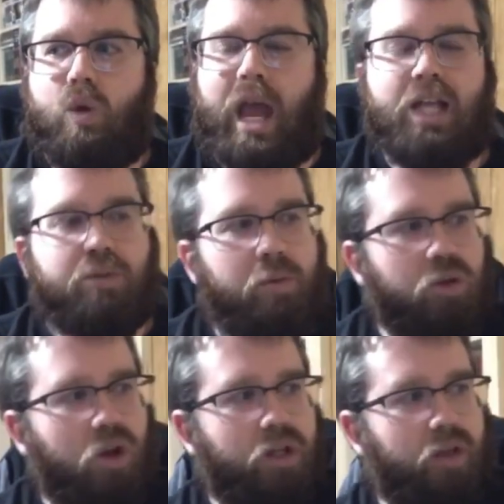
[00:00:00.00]
as we
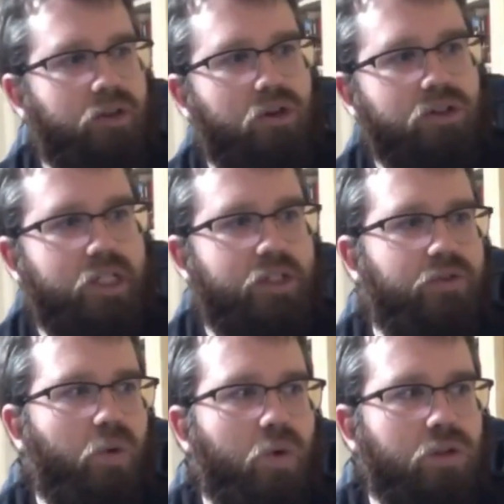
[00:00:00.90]
were looking, there's these
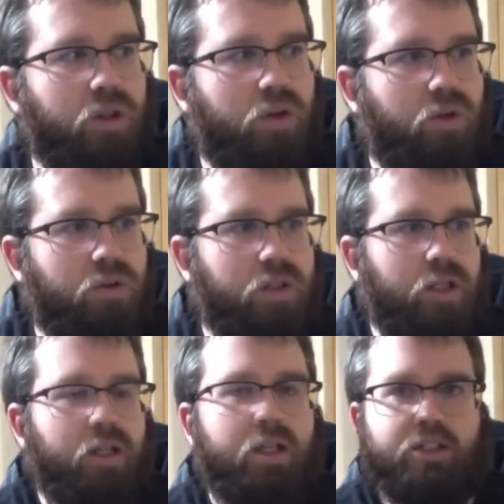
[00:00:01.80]
four little
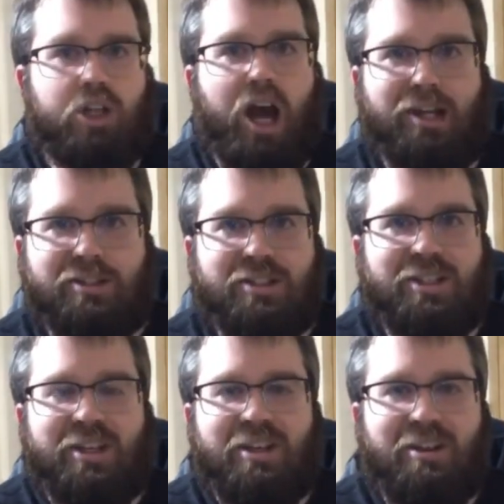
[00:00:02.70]
dots
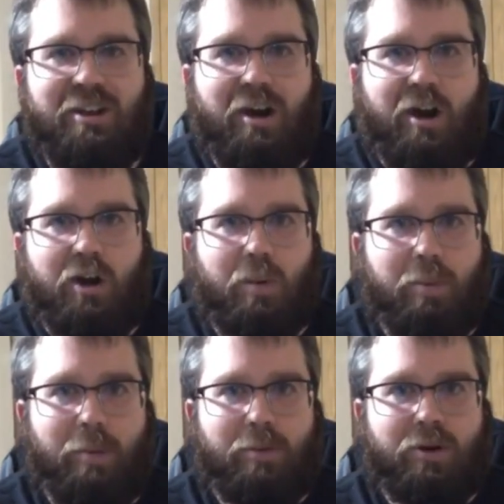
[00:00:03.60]
on our
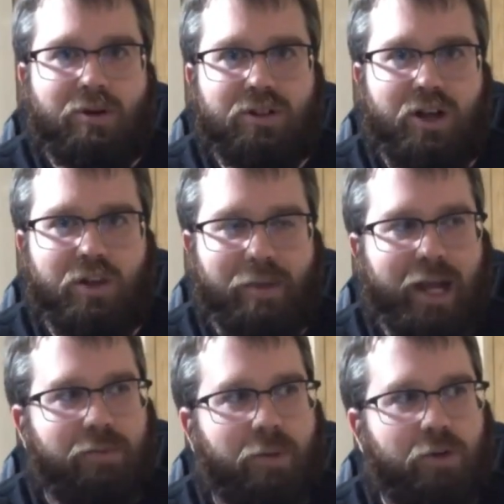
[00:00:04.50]
bumper, on the
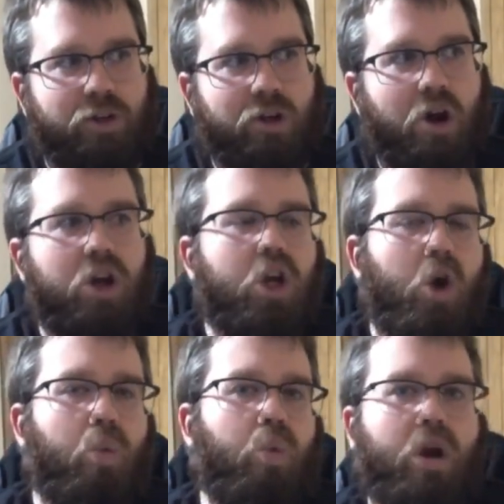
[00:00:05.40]
back bumper of the car.
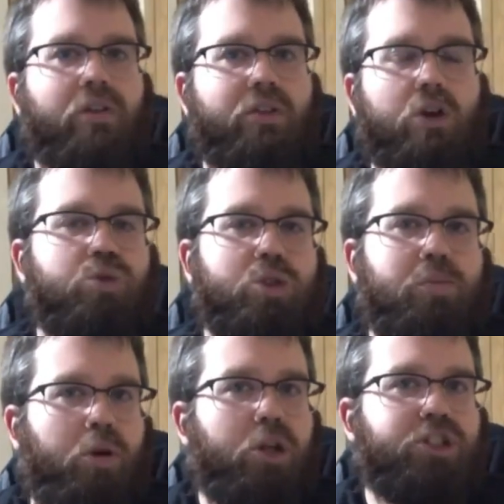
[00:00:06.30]
One of those was
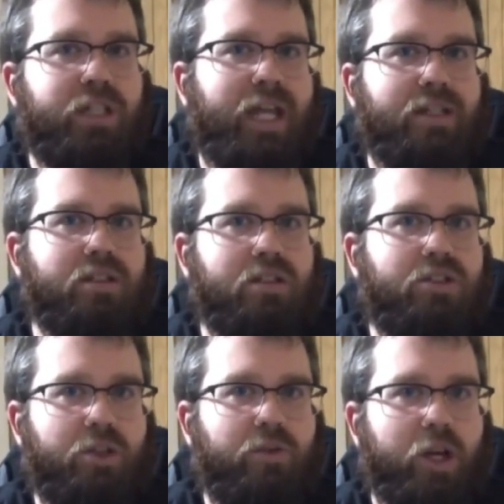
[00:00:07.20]
pushed in
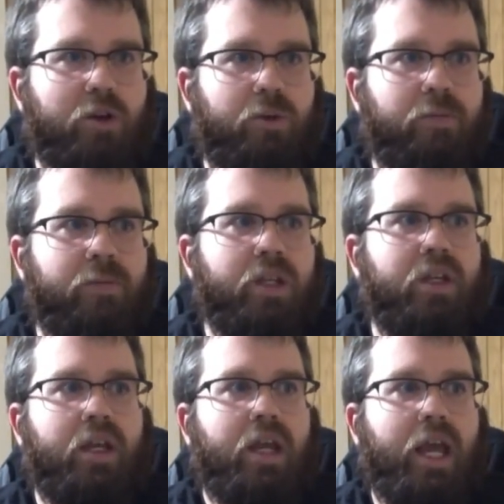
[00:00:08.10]
to the vehicle.
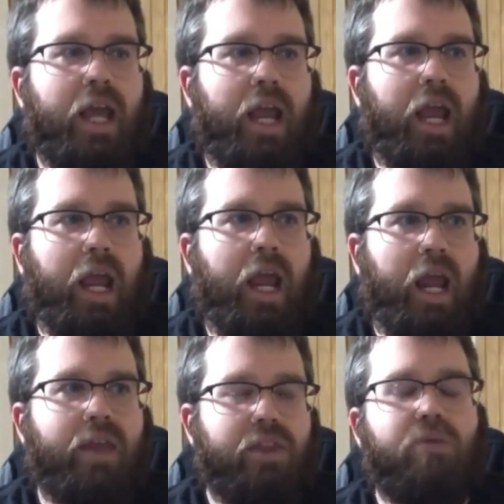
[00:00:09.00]

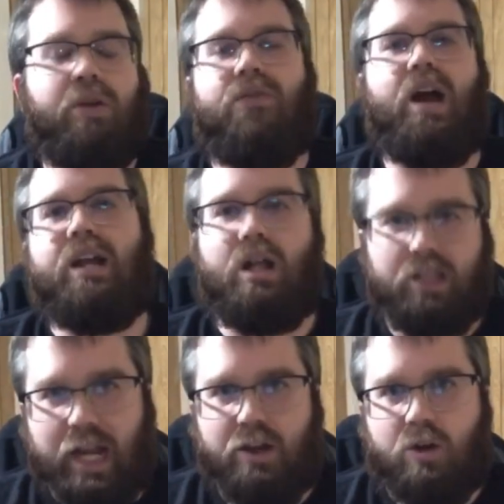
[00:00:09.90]
And then we find out
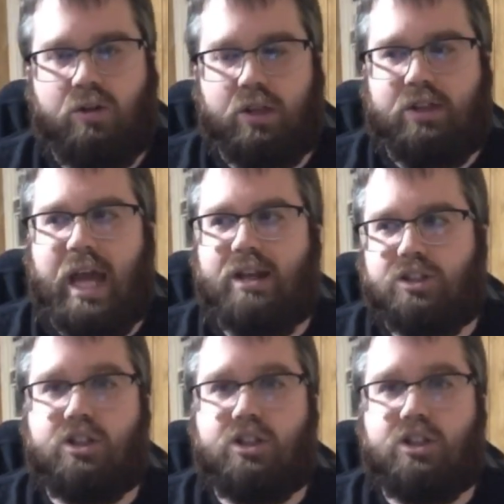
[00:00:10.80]
later that that is a